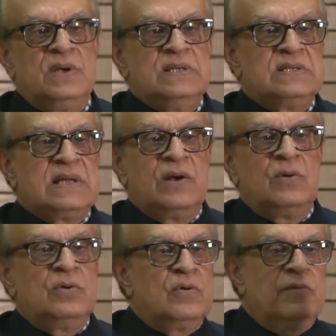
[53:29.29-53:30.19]
says, I
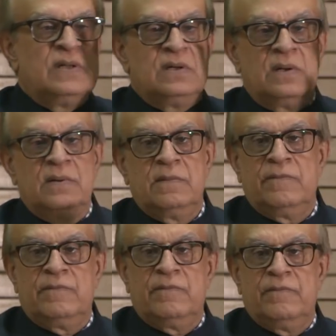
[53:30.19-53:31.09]
don't know whether
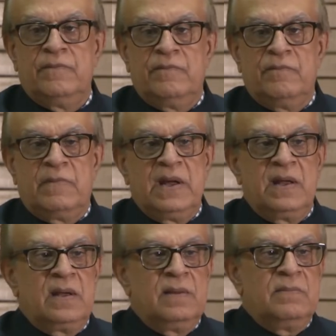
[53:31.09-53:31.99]

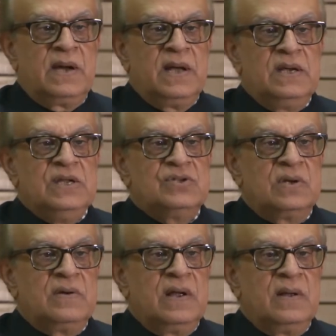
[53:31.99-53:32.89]
my
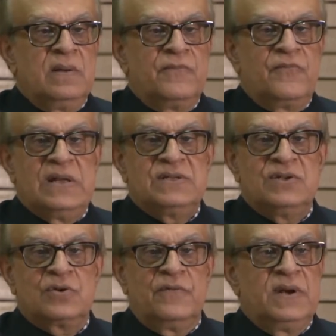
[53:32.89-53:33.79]
teacher
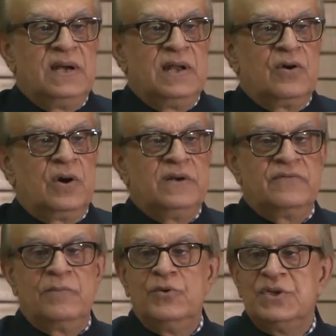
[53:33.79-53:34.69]
Francisco Varela got it
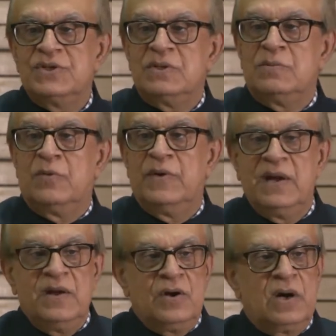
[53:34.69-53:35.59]
from Buddhism or
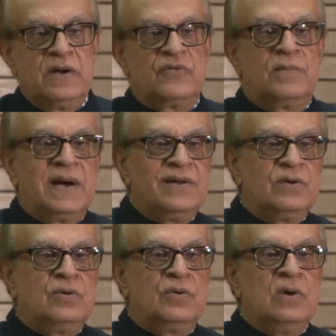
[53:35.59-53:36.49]
where he got it from, I
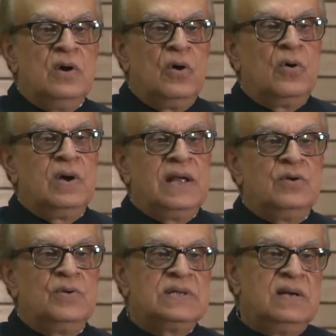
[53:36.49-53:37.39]
don't know. All I
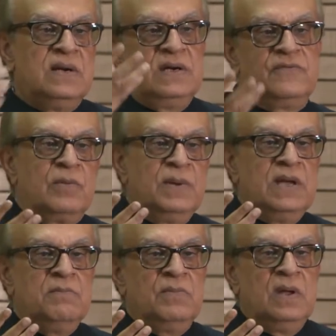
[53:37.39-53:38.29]
know is I learned it from
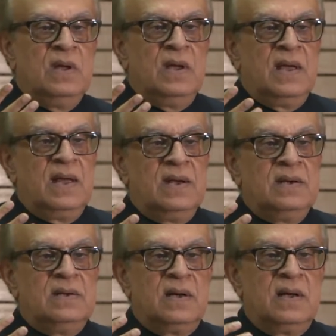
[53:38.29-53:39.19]
him.
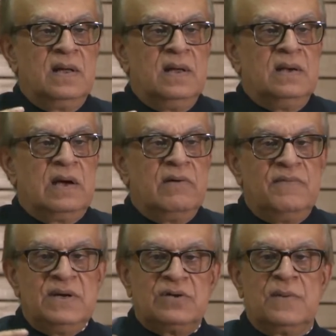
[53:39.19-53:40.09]
And now
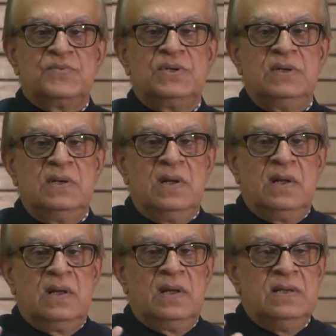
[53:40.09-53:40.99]
Owen Thompson,
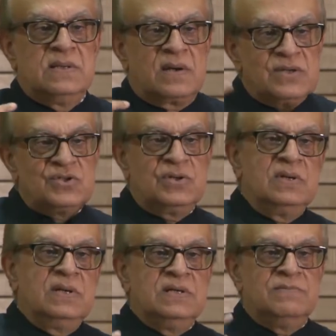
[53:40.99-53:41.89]
he's a
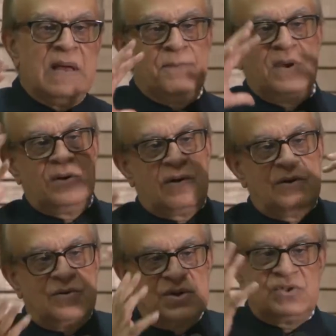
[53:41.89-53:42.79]
Christian, he's mapping it on
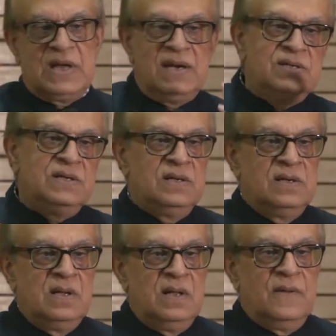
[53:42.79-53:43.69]
to Christianity,
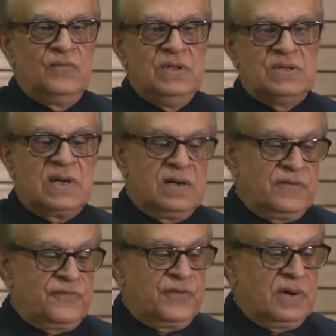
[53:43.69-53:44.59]
these kind
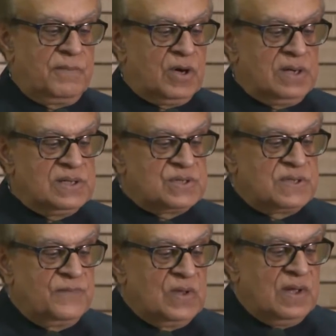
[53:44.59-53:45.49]
of models.
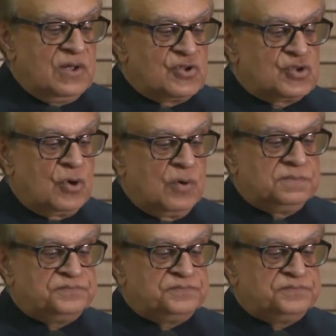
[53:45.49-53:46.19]
So